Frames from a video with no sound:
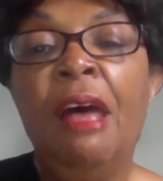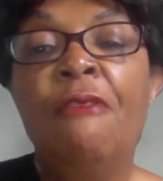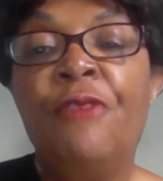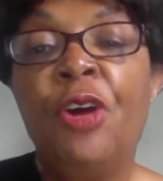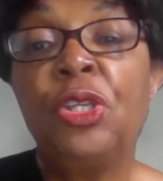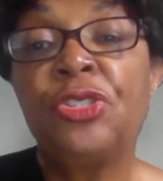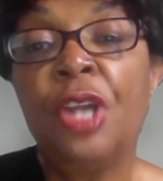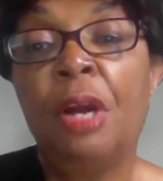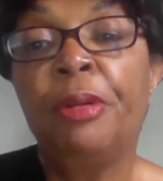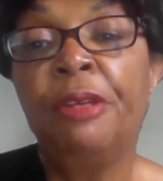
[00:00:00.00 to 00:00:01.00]
focused
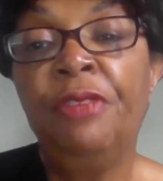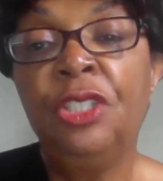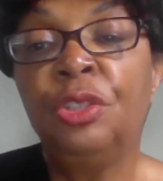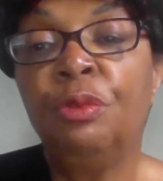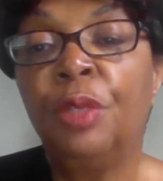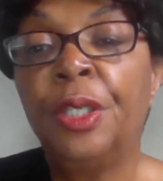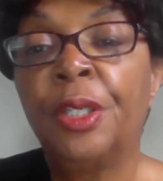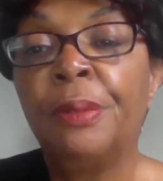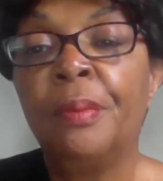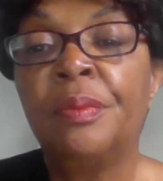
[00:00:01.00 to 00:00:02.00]
on prevention
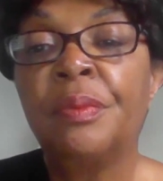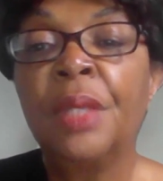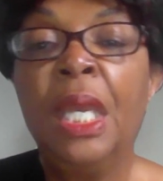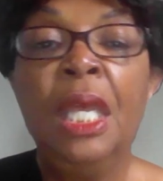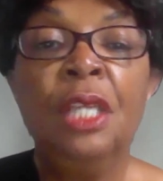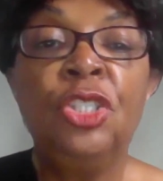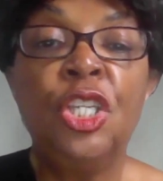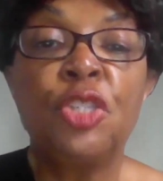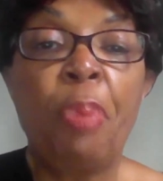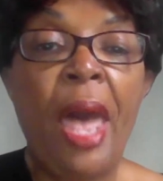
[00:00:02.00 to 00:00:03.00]
work. She
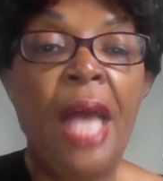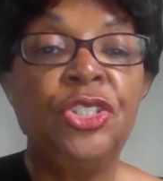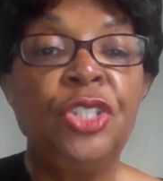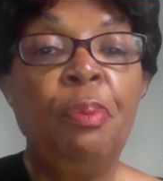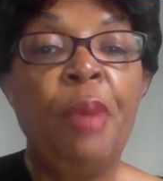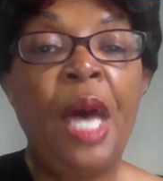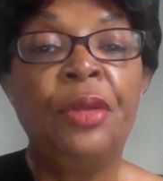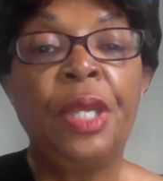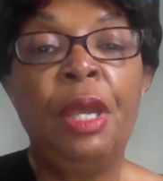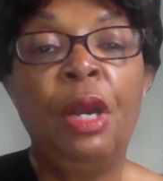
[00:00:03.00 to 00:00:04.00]
is passionate
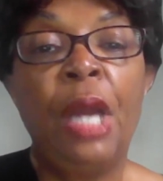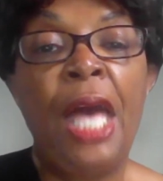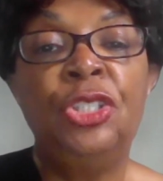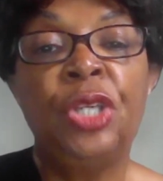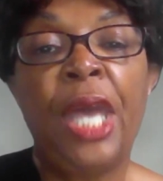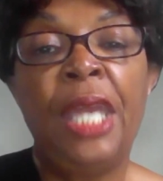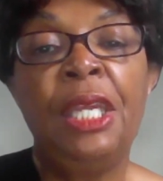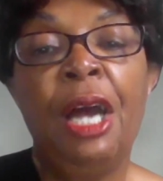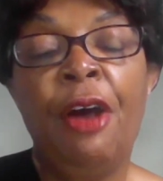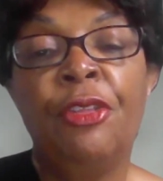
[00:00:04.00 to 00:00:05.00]
about
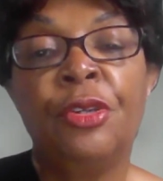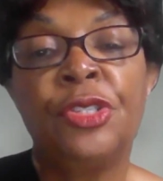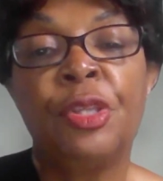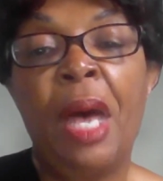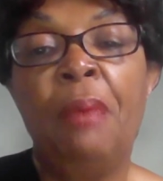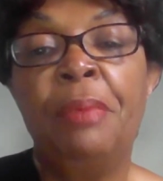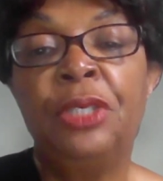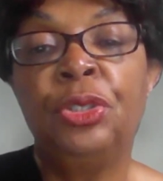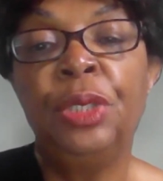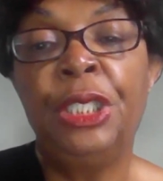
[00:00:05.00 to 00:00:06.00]
educating others about
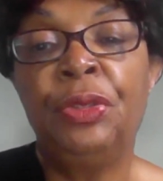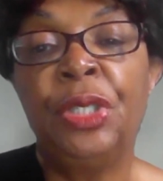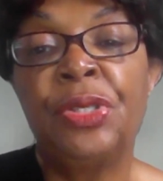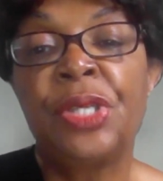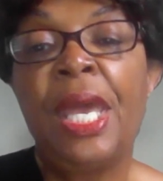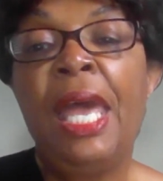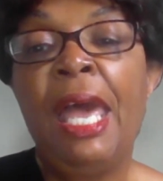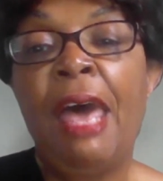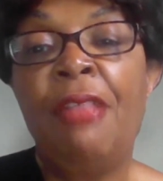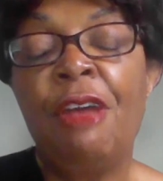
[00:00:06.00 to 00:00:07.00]
mental illness
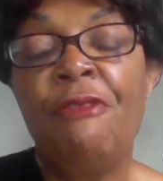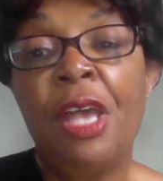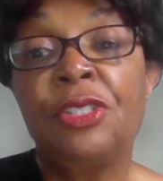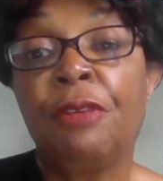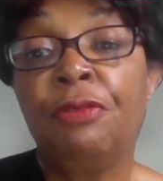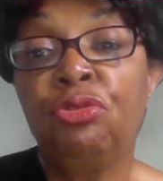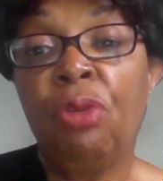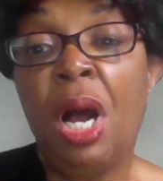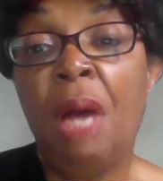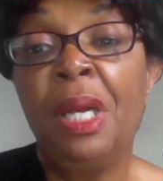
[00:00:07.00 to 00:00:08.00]
and the effects of
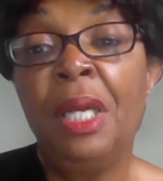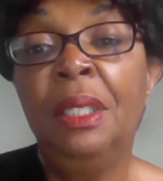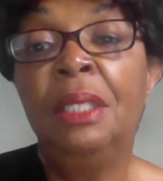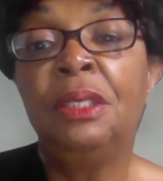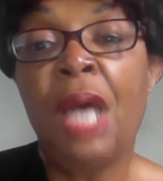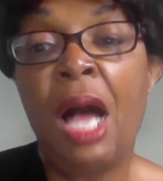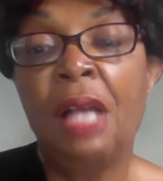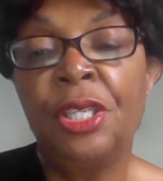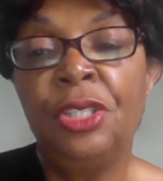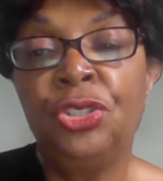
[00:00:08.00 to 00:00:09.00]
trauma,
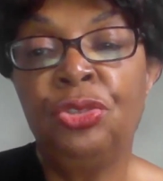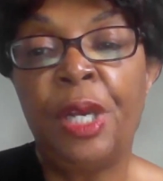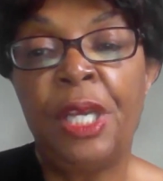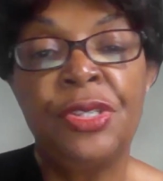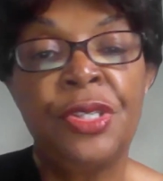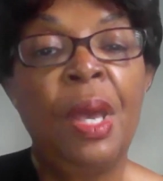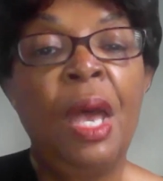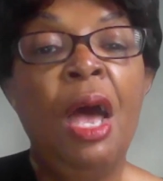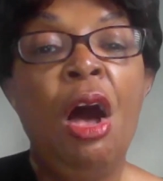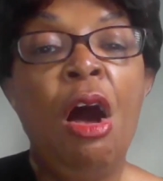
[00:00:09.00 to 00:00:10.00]
toxic stress,
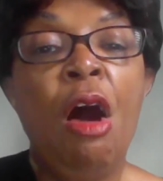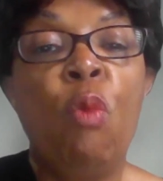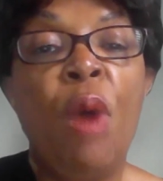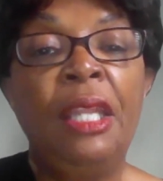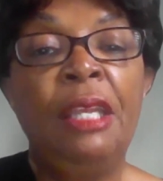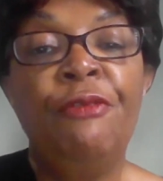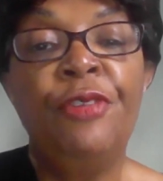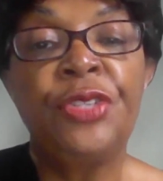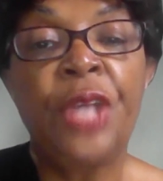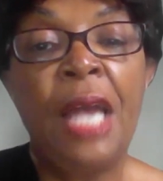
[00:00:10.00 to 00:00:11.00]
while
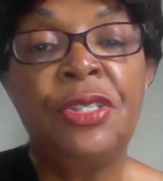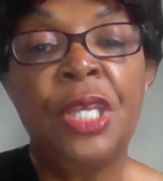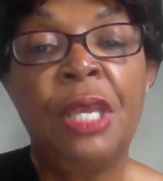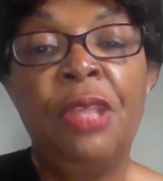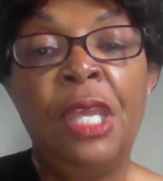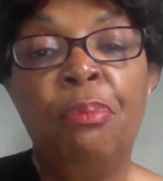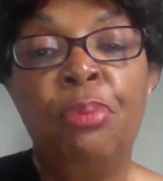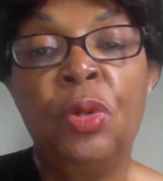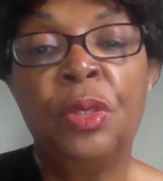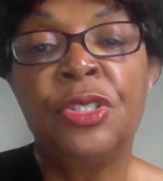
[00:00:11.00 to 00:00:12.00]
emphasizing the
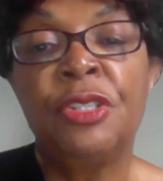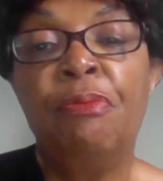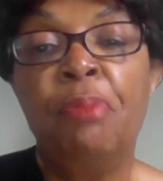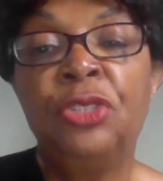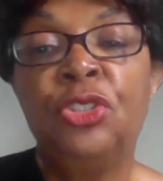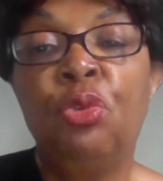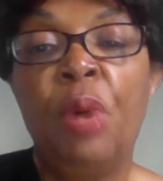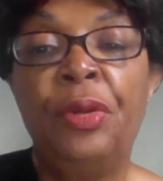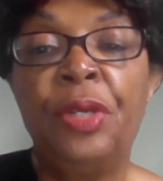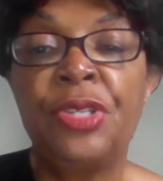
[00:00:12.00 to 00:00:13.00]
importance of mental
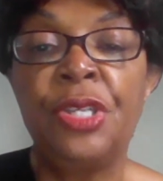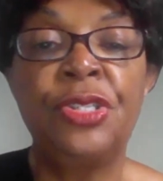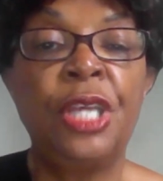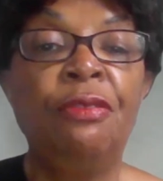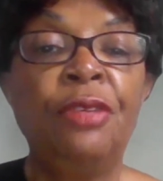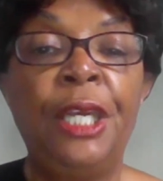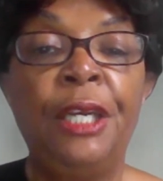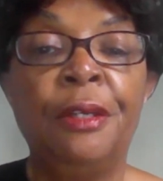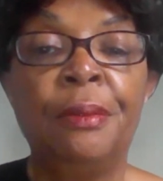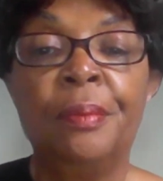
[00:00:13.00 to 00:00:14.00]
wellness and
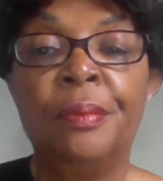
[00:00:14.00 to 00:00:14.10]
self-care.